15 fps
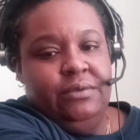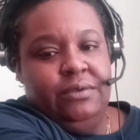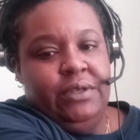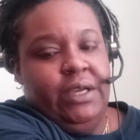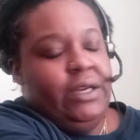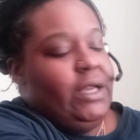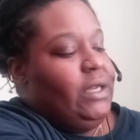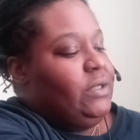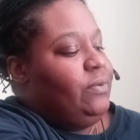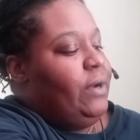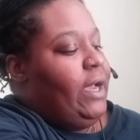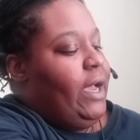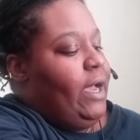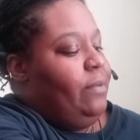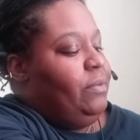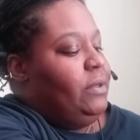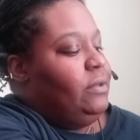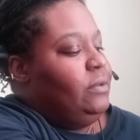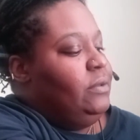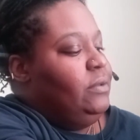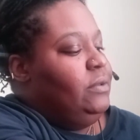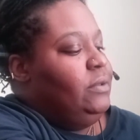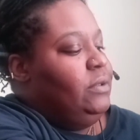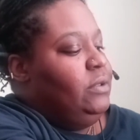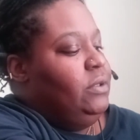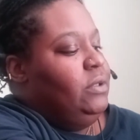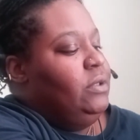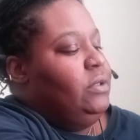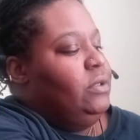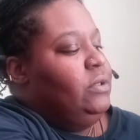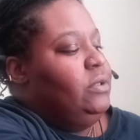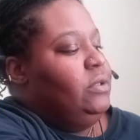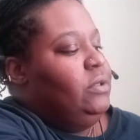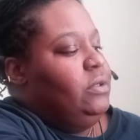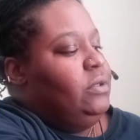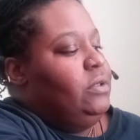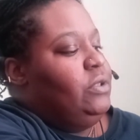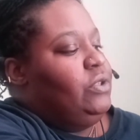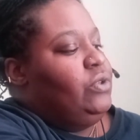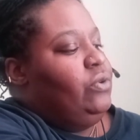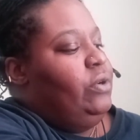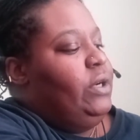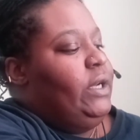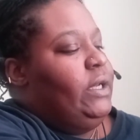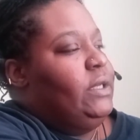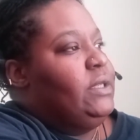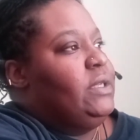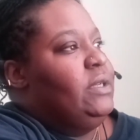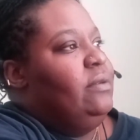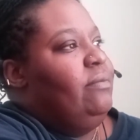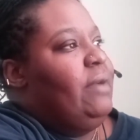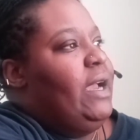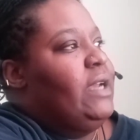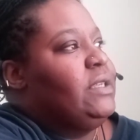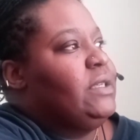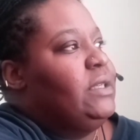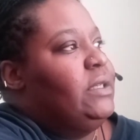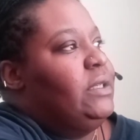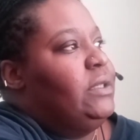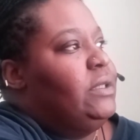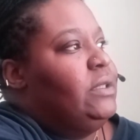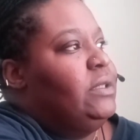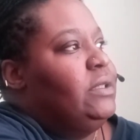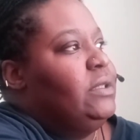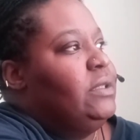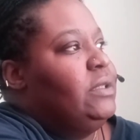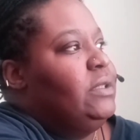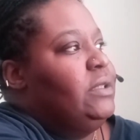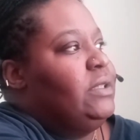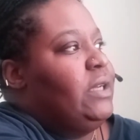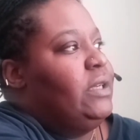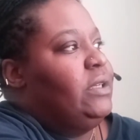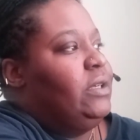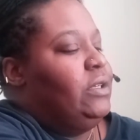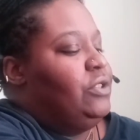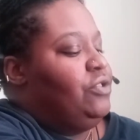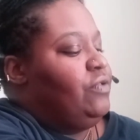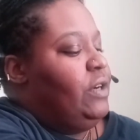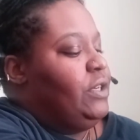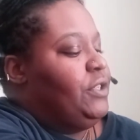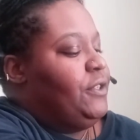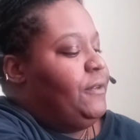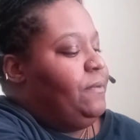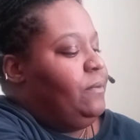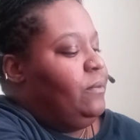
And that's what happened. Restored it. Masculine is under construction.